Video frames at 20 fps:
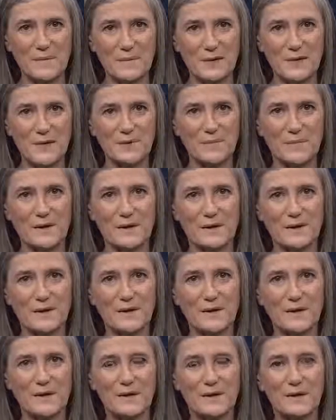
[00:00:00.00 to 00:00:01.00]
Goodman.
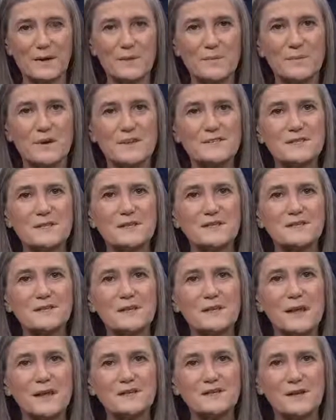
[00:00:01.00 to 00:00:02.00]

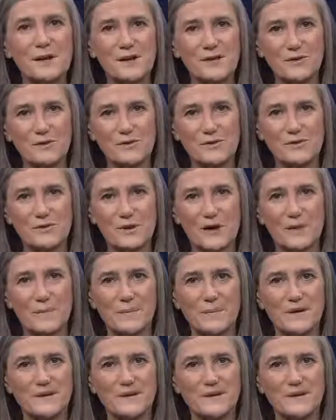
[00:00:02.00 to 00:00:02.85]
President-elect Donald Trump